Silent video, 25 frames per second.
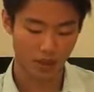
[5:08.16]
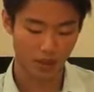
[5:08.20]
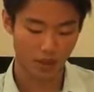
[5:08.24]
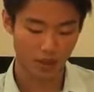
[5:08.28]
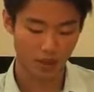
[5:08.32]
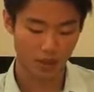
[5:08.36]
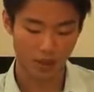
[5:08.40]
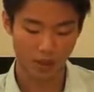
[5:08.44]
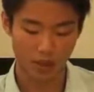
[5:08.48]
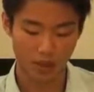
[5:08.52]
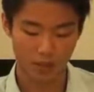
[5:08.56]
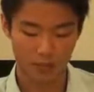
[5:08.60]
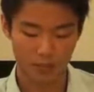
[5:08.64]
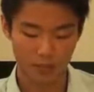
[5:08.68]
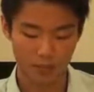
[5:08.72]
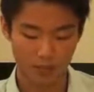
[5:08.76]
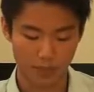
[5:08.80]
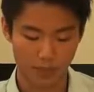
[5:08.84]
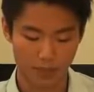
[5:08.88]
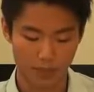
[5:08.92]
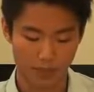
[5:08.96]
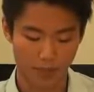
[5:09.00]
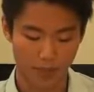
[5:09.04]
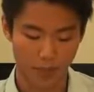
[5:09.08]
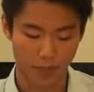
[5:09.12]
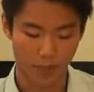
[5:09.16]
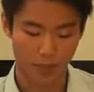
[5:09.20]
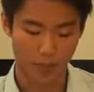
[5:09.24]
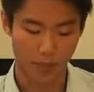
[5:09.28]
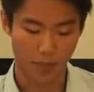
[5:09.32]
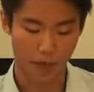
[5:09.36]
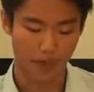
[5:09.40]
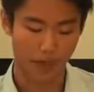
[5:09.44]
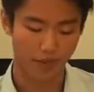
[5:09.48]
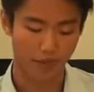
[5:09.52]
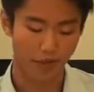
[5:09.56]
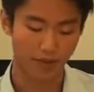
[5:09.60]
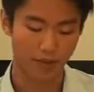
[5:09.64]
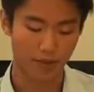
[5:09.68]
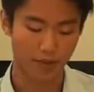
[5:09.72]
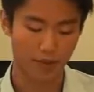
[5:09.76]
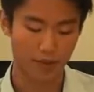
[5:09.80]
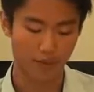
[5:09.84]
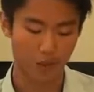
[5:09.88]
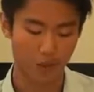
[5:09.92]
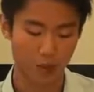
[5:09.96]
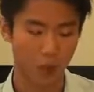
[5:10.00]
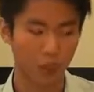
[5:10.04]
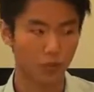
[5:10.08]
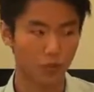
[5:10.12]
Um, and then
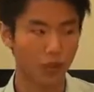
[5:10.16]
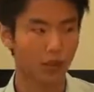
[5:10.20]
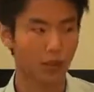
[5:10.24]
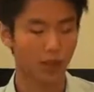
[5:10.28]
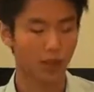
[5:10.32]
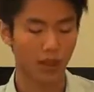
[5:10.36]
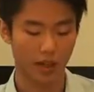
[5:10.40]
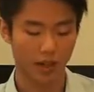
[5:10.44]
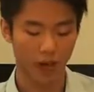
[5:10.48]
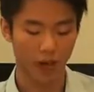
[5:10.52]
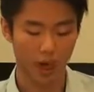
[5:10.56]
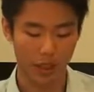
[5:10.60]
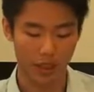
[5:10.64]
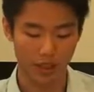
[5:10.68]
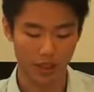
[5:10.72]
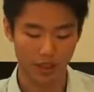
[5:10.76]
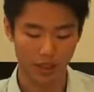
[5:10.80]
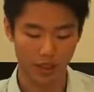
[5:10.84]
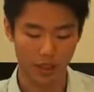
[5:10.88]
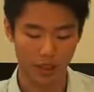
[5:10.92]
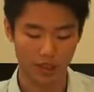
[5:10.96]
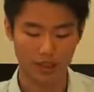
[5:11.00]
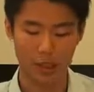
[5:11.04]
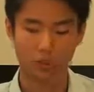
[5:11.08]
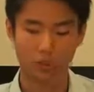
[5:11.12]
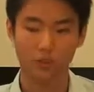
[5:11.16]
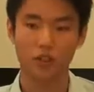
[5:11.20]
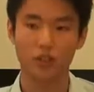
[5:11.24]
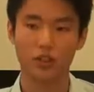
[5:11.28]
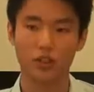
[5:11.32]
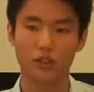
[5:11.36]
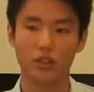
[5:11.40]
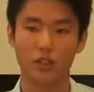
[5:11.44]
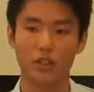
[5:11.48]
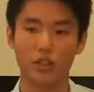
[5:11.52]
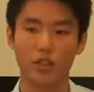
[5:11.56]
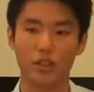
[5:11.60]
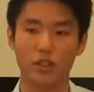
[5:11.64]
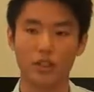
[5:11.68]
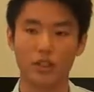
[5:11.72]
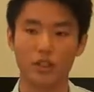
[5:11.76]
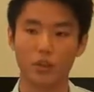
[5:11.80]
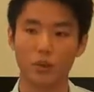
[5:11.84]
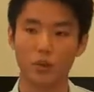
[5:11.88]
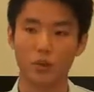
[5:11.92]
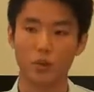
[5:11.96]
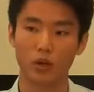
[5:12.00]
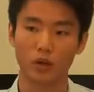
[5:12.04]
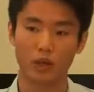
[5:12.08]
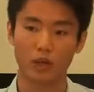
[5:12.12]
you know how about the asymmetry of thunder? It's
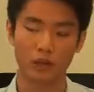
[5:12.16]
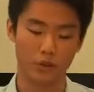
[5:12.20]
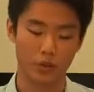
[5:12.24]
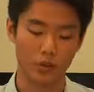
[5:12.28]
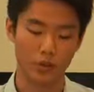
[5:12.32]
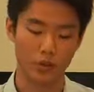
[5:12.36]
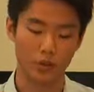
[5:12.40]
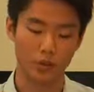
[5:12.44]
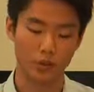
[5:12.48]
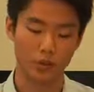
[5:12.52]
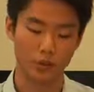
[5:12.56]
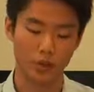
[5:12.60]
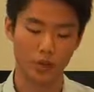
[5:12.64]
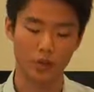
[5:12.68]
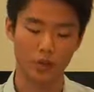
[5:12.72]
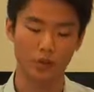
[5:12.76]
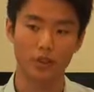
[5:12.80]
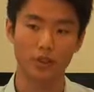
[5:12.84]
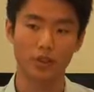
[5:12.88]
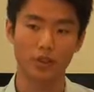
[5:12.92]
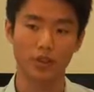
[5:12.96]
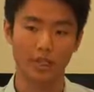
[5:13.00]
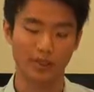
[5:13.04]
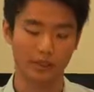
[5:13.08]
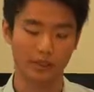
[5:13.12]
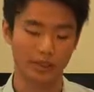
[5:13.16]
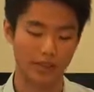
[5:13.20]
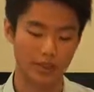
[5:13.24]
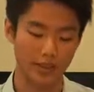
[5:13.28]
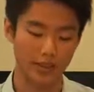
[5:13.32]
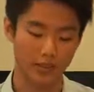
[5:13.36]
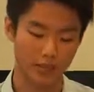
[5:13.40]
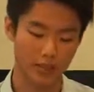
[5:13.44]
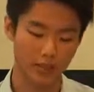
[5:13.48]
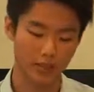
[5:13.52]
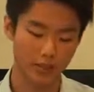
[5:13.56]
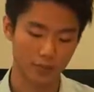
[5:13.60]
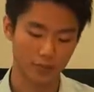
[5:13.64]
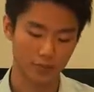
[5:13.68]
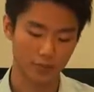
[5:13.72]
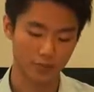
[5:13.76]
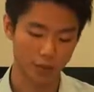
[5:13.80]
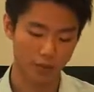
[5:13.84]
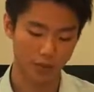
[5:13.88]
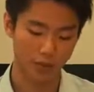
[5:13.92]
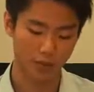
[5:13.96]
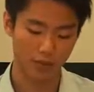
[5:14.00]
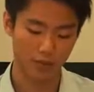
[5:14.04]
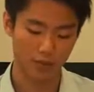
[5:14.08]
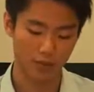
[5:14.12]
broken out into into the next stanza,
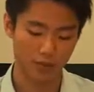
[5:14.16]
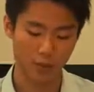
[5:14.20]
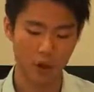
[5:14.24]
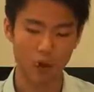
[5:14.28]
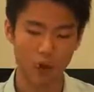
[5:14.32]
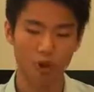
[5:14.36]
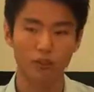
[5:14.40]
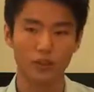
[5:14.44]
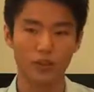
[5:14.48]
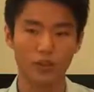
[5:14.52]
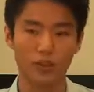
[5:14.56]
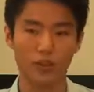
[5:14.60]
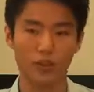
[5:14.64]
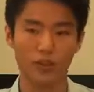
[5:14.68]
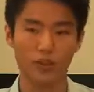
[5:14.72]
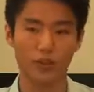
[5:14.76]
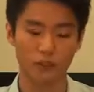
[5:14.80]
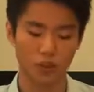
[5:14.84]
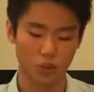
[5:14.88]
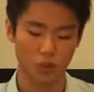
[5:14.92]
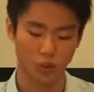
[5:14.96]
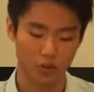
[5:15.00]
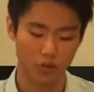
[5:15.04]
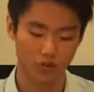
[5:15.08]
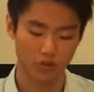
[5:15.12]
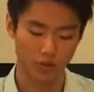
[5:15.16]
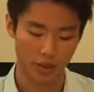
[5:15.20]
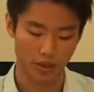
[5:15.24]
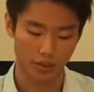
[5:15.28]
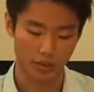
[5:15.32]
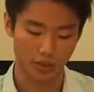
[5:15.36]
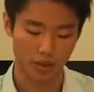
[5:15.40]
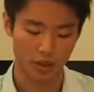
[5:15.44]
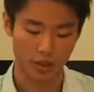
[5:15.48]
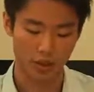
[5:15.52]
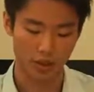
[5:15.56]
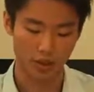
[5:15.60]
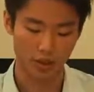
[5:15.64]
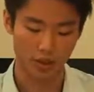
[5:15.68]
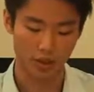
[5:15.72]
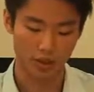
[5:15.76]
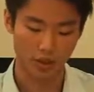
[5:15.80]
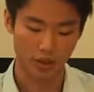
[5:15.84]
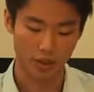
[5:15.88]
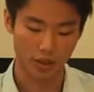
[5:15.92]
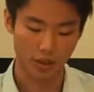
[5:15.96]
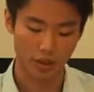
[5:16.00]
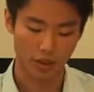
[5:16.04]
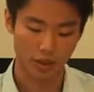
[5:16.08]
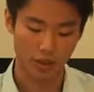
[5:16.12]
giving more of its of its own development.
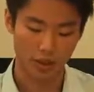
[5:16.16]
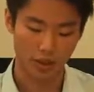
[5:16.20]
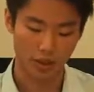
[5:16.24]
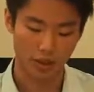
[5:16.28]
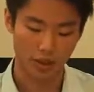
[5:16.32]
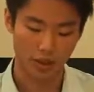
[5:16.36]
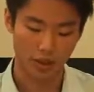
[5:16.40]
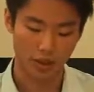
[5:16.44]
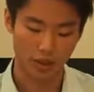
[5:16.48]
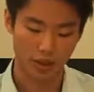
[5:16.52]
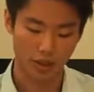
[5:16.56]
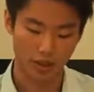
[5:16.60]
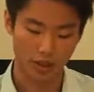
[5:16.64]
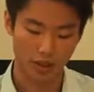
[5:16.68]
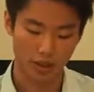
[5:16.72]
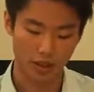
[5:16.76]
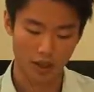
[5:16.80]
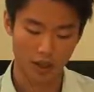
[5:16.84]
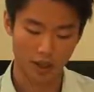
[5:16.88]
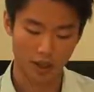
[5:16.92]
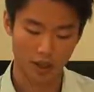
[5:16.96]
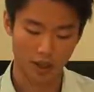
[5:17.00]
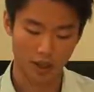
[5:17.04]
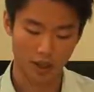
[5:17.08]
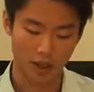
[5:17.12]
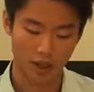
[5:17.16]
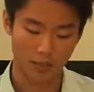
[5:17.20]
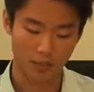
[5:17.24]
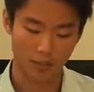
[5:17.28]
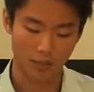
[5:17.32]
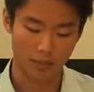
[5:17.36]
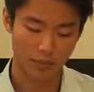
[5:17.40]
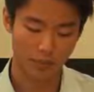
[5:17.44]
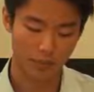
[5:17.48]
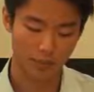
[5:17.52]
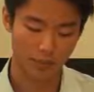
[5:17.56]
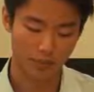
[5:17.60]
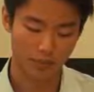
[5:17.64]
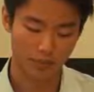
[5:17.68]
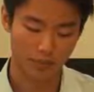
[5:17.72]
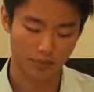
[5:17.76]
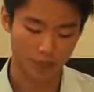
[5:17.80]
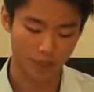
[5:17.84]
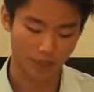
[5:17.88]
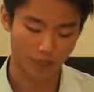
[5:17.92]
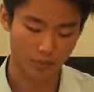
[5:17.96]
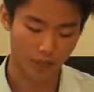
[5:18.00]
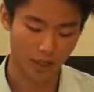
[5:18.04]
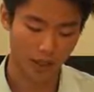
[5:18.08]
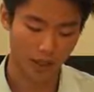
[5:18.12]
Um,
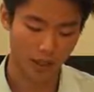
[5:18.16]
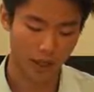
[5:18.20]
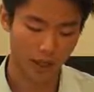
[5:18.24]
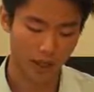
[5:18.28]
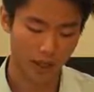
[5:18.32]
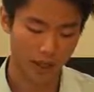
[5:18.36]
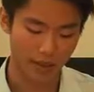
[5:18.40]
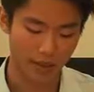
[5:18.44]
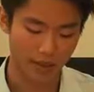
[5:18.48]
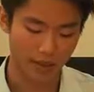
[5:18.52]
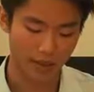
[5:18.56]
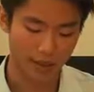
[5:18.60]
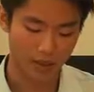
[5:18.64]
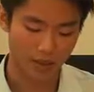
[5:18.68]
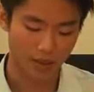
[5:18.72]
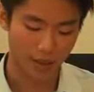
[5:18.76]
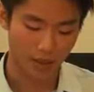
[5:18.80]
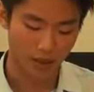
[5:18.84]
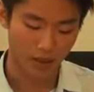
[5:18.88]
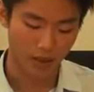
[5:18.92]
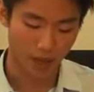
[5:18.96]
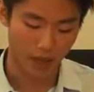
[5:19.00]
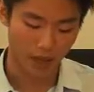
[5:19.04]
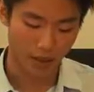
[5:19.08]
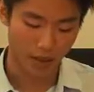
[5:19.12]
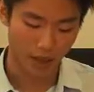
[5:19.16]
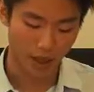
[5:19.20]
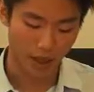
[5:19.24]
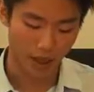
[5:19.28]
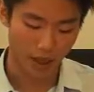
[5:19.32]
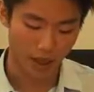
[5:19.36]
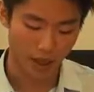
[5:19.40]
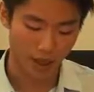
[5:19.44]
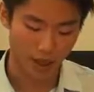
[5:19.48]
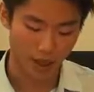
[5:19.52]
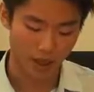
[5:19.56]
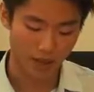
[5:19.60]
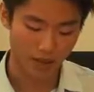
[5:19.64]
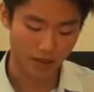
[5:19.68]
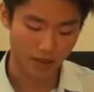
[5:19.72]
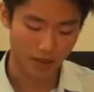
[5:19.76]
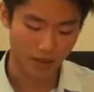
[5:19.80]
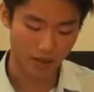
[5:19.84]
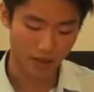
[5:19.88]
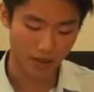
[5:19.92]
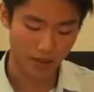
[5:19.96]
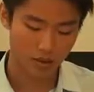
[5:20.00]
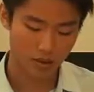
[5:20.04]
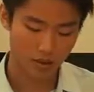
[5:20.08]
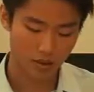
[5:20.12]
yeah, and I
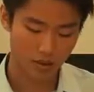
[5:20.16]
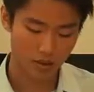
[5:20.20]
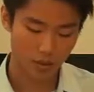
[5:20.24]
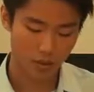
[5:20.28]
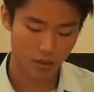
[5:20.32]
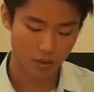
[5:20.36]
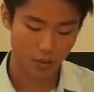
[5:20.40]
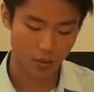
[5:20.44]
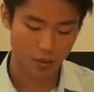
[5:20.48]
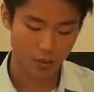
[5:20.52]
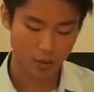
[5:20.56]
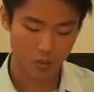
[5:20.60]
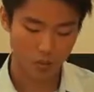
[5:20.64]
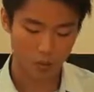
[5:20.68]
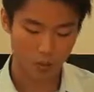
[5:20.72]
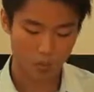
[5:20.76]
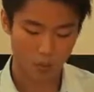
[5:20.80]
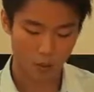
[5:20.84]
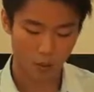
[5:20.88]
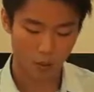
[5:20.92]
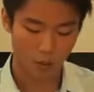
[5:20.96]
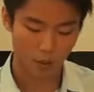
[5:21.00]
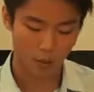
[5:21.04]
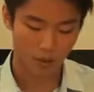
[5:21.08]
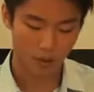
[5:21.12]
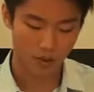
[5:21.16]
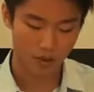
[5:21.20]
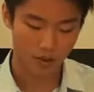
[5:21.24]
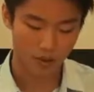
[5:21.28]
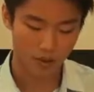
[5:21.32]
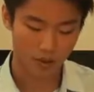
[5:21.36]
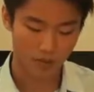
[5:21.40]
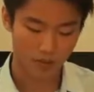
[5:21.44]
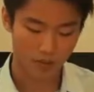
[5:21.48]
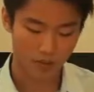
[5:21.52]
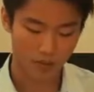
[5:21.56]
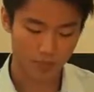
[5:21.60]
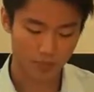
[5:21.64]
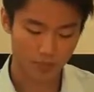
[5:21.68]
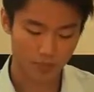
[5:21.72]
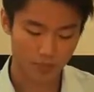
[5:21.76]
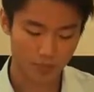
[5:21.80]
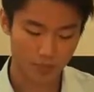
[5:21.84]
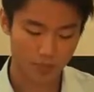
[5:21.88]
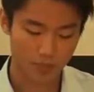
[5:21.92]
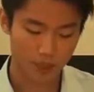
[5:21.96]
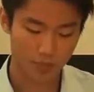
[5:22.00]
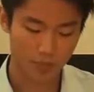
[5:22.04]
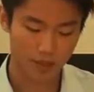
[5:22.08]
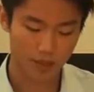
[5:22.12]
guess one
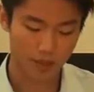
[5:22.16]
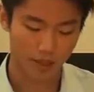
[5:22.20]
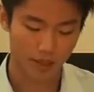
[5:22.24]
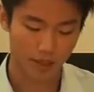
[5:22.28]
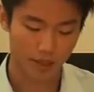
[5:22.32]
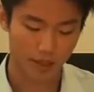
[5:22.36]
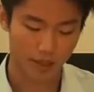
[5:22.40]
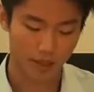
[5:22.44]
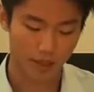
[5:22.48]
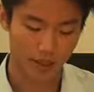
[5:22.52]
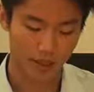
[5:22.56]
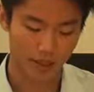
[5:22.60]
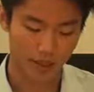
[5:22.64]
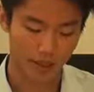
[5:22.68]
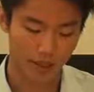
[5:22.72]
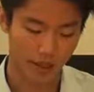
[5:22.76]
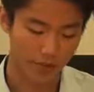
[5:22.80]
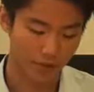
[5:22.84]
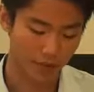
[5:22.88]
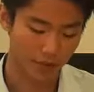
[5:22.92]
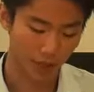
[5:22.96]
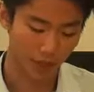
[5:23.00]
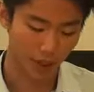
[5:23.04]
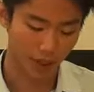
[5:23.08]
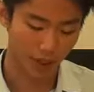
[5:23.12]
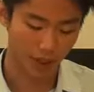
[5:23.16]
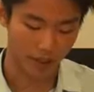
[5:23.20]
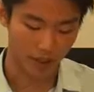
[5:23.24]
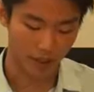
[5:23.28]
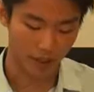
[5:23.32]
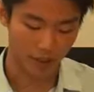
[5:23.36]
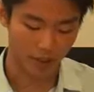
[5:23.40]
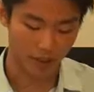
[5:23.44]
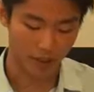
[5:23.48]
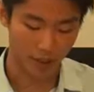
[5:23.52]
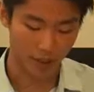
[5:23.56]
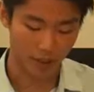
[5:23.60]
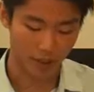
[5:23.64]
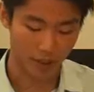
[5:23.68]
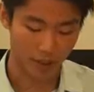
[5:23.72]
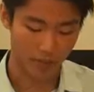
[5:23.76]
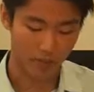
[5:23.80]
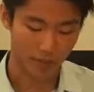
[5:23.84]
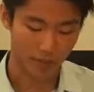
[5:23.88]
sometimes I I feel like uh,